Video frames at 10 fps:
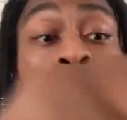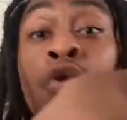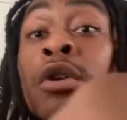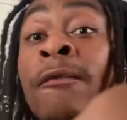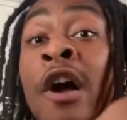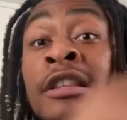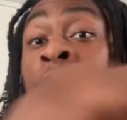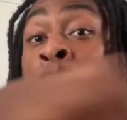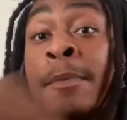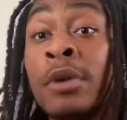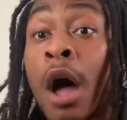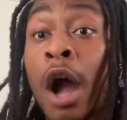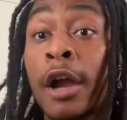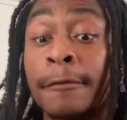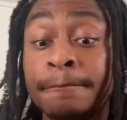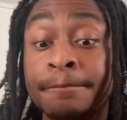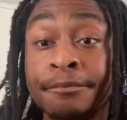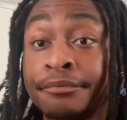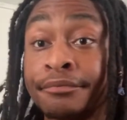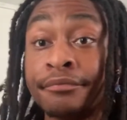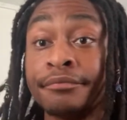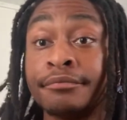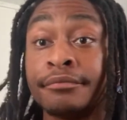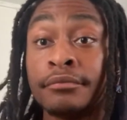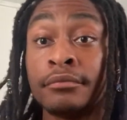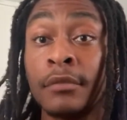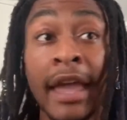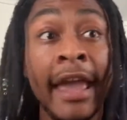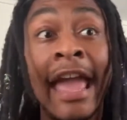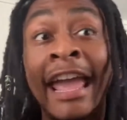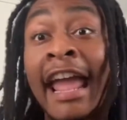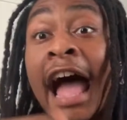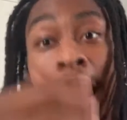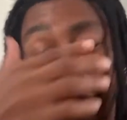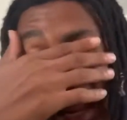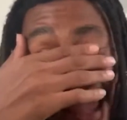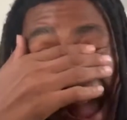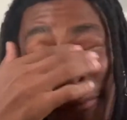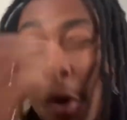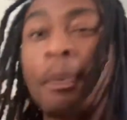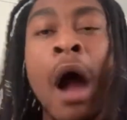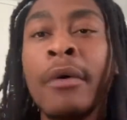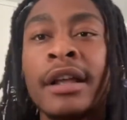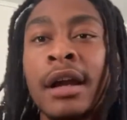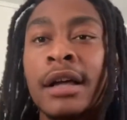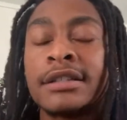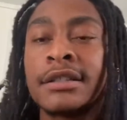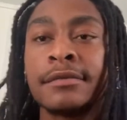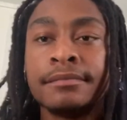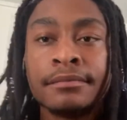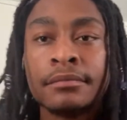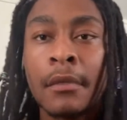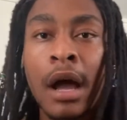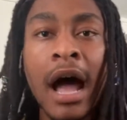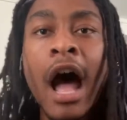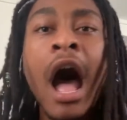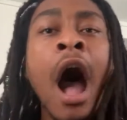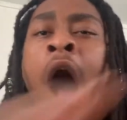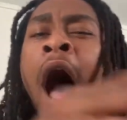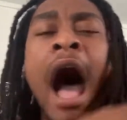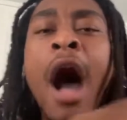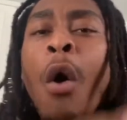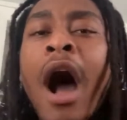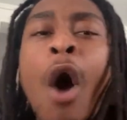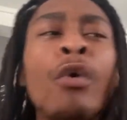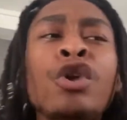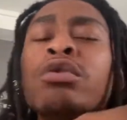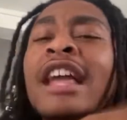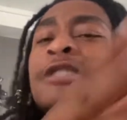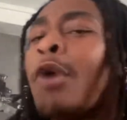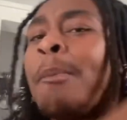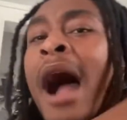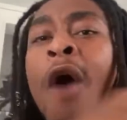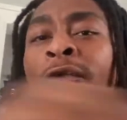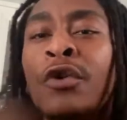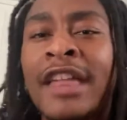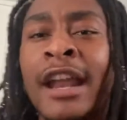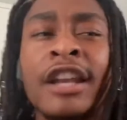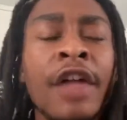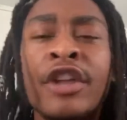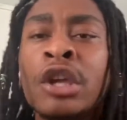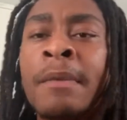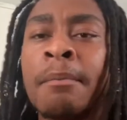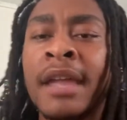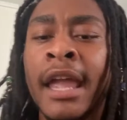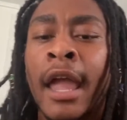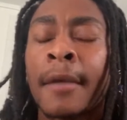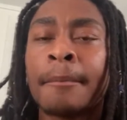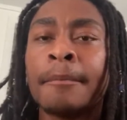don't know who the fuck these people are and, and, and how they have more power than us. How, how, how, are you less more powerful than another human being?